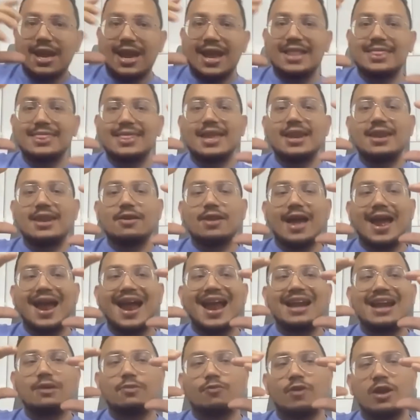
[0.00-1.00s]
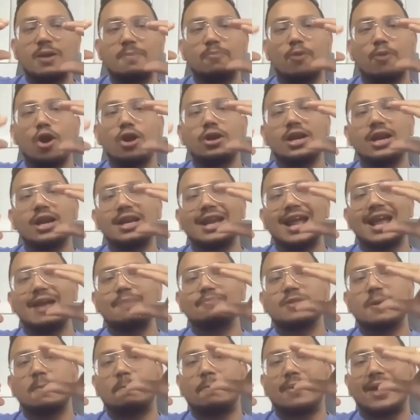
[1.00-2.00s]
and then at one point in
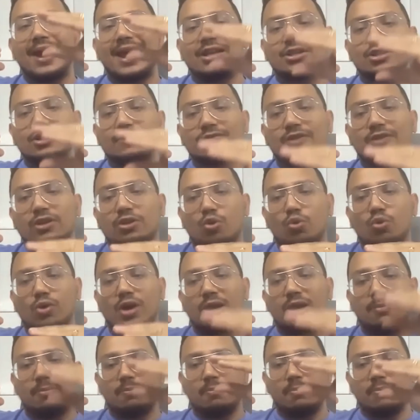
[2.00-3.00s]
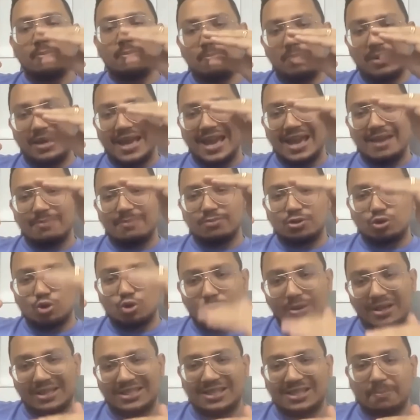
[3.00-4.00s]
time, the price of the token became so
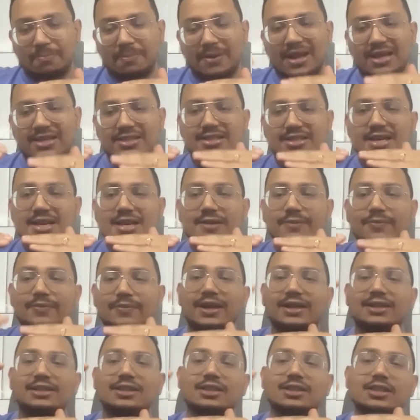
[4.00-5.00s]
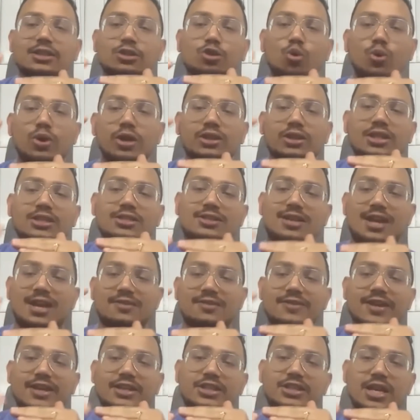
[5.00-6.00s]
much suppressed that doing this
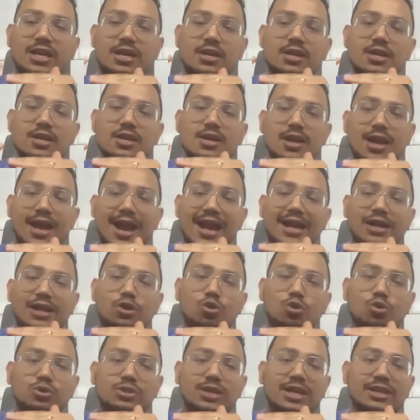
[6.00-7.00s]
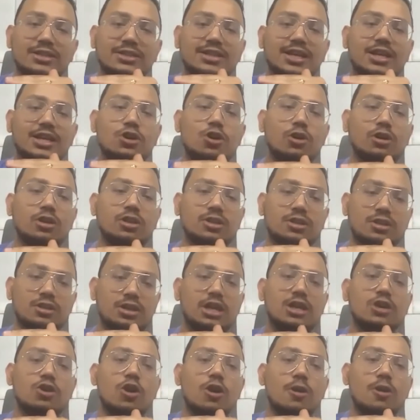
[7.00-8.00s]
transaction at 2 cents did
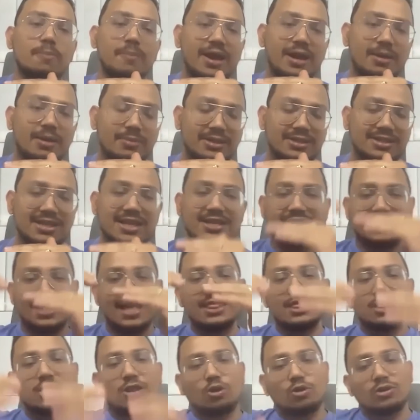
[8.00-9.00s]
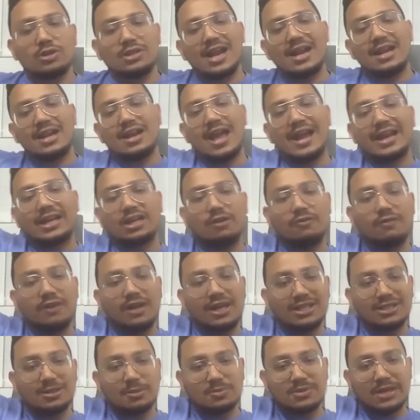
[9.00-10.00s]
not make much sense. Then that
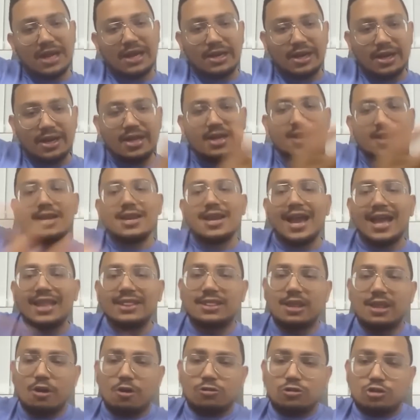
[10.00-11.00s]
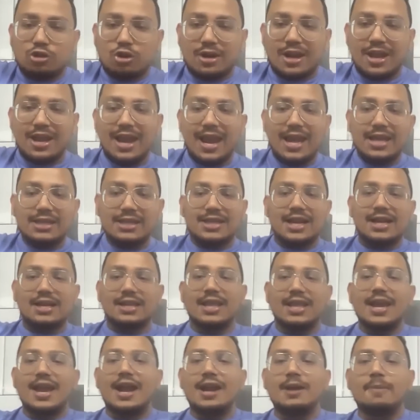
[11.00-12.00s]
activity subsided, and they also realized that
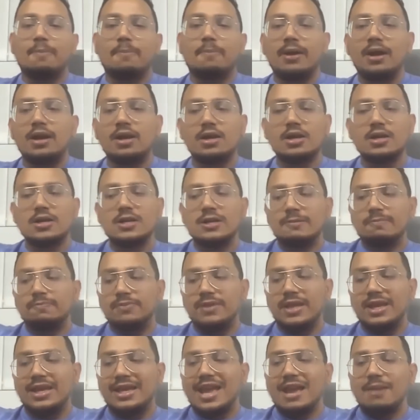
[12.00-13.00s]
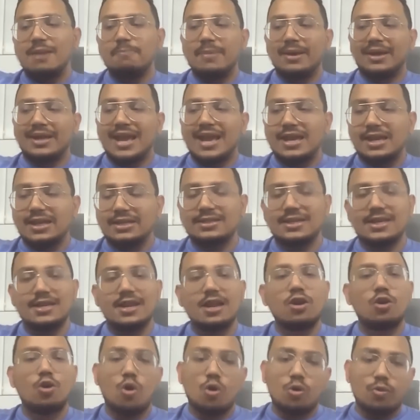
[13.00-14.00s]
they had built the game mechanics in
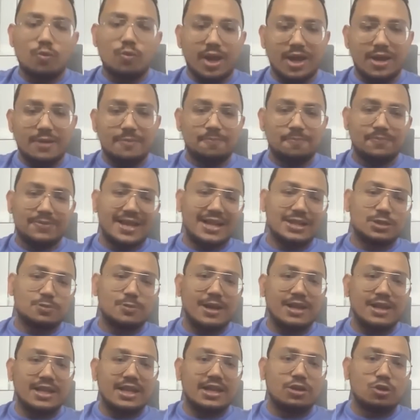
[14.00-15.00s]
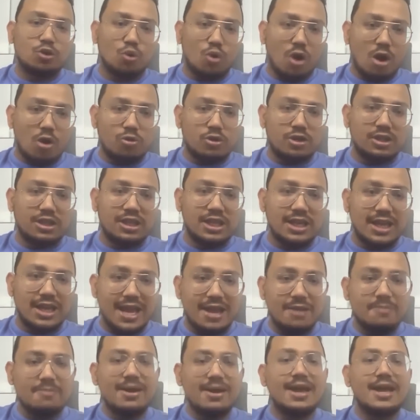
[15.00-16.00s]
a wrong way. That's why they took out the
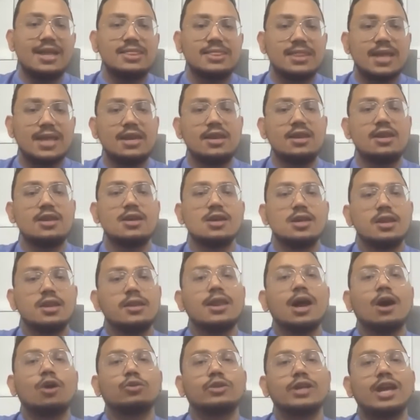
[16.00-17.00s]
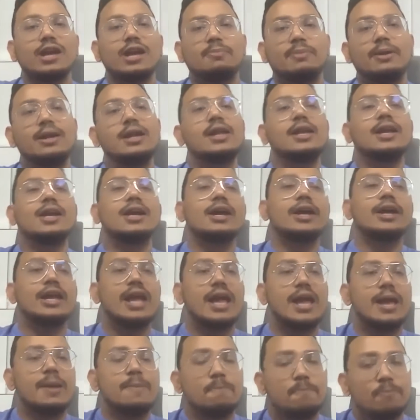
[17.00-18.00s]
game, and then now they are building an
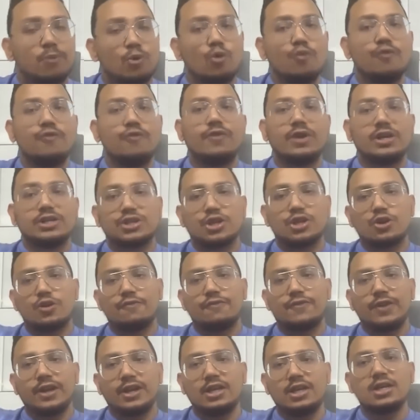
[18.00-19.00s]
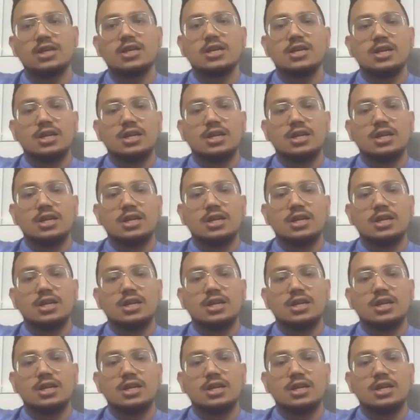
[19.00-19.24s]
improved version of it,